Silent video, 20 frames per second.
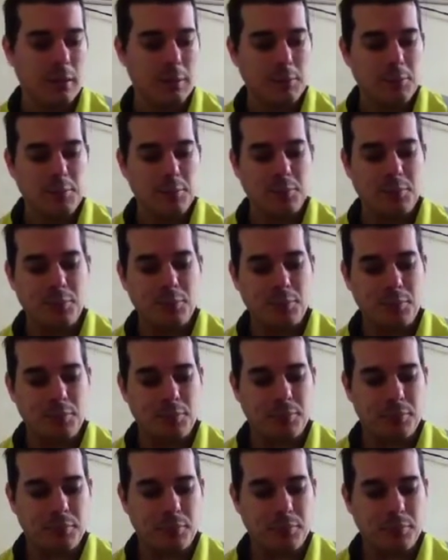
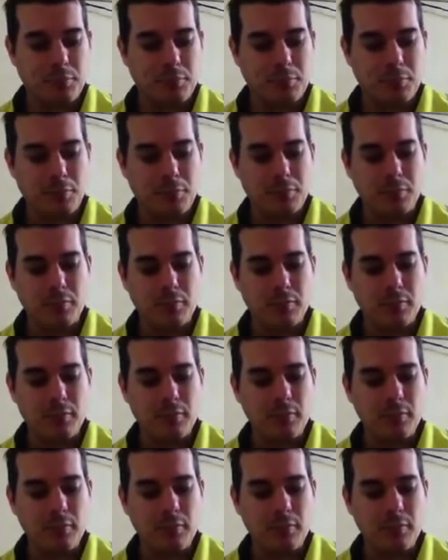No one is speaking in this clip.